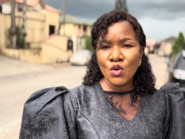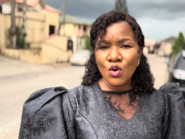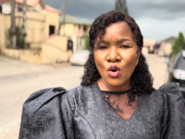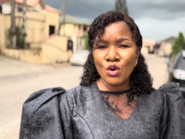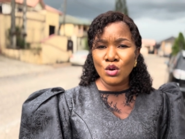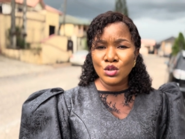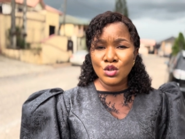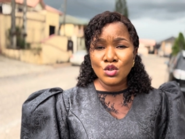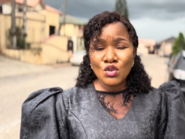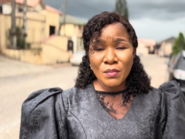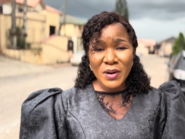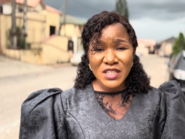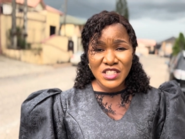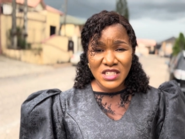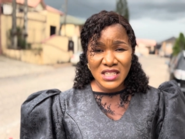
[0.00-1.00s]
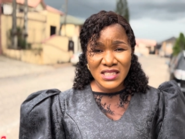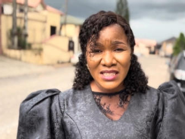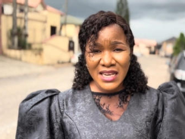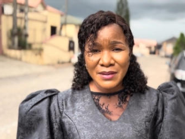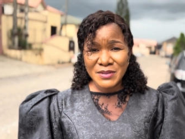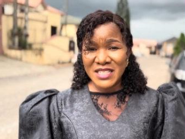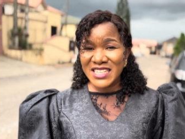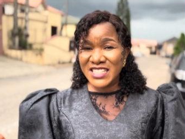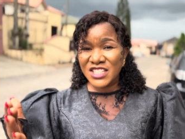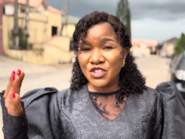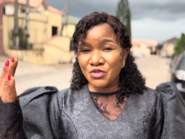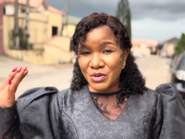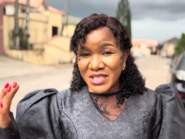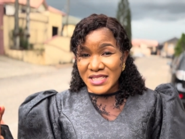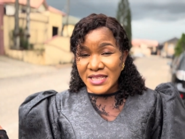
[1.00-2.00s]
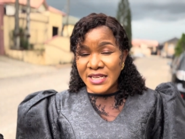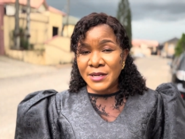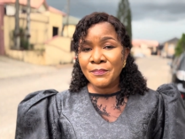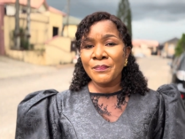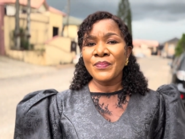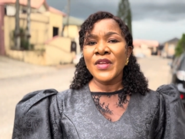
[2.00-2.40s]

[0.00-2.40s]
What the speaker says: go too much in depth. It's drizzling.